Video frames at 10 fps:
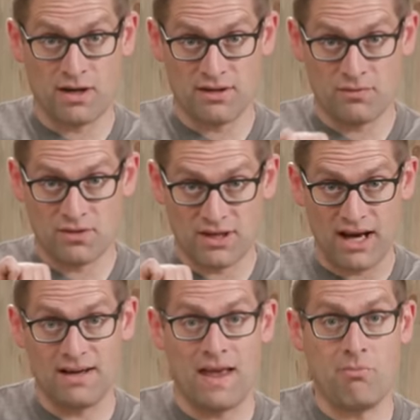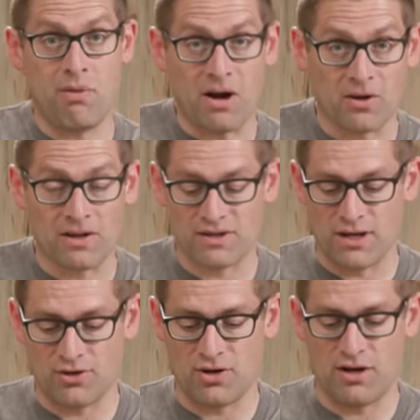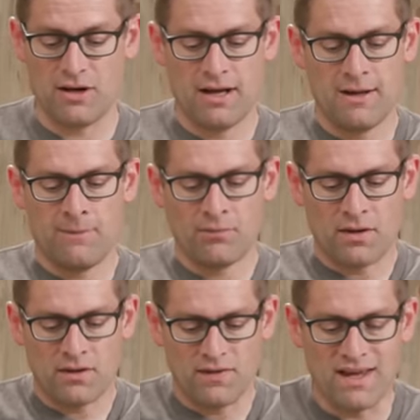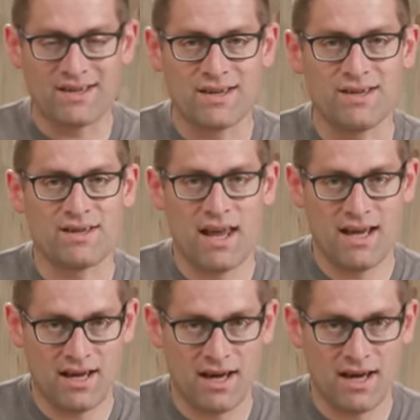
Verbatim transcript: when I tightened that barrel extension on. This is a